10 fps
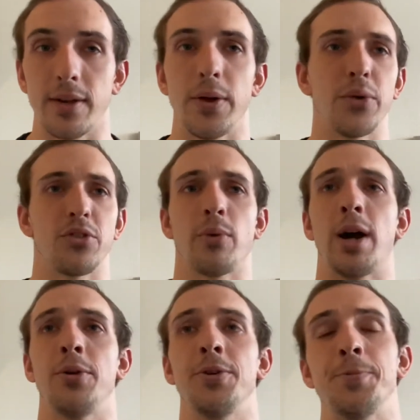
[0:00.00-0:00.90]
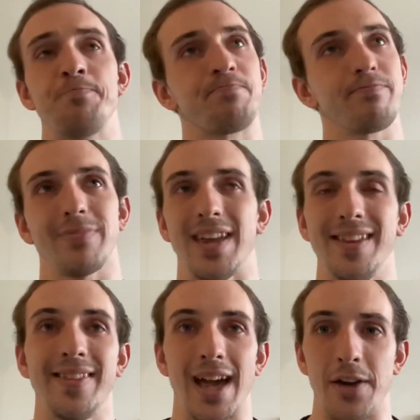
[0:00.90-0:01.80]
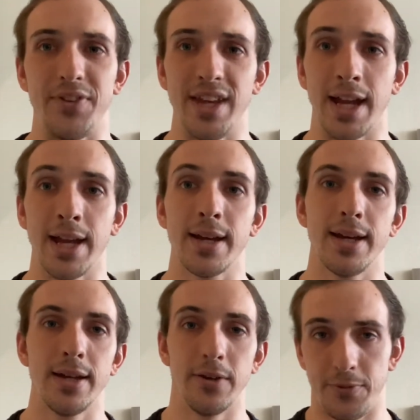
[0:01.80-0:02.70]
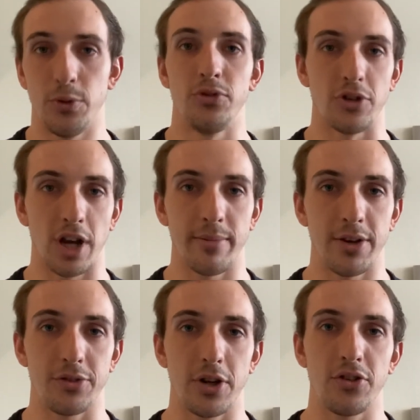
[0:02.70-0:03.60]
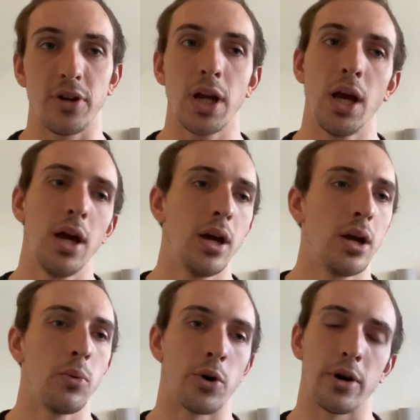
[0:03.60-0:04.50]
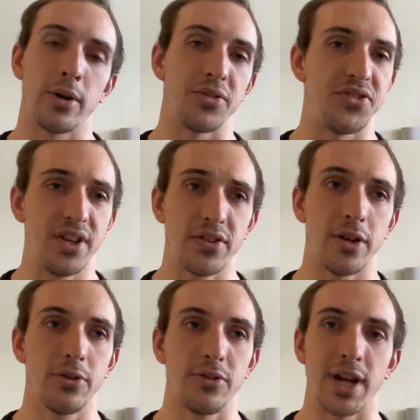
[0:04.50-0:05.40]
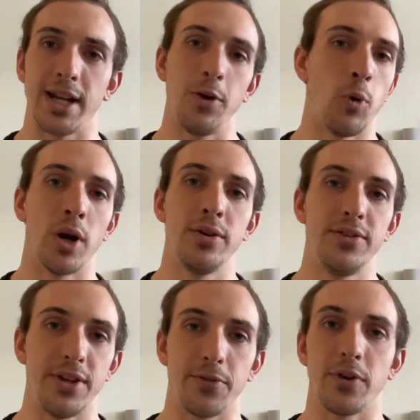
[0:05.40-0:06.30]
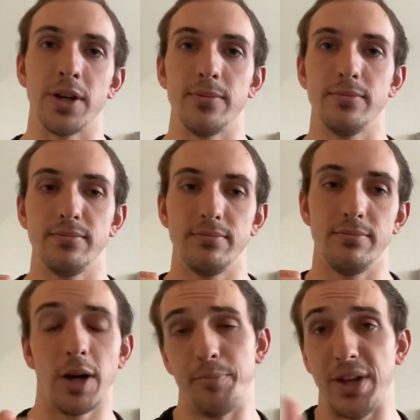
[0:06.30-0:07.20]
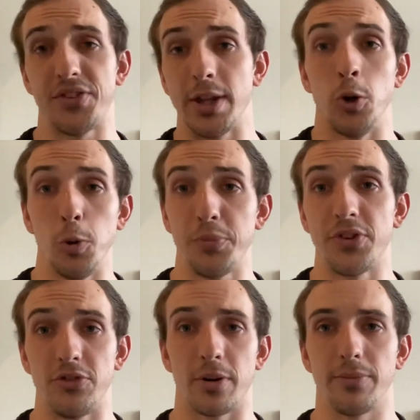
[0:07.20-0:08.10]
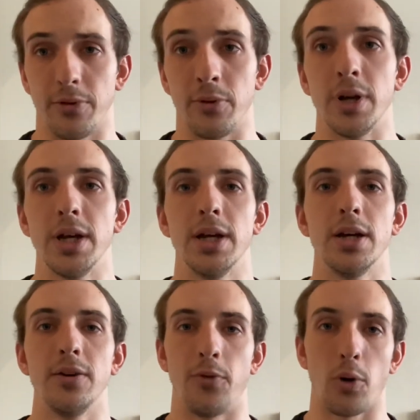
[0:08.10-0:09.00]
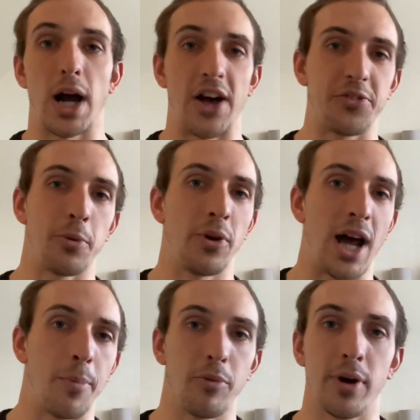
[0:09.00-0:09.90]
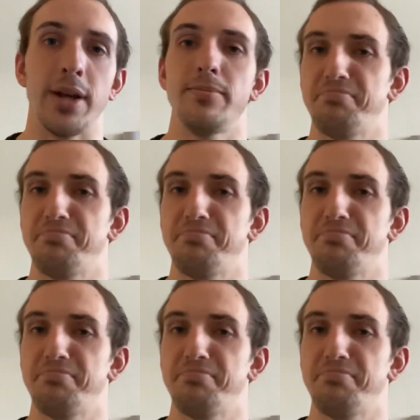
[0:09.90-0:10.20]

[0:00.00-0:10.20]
there's around, I think the FDA, the Food and Drug Administration, requires 691 different basically hoops to jump through for a hospital to operate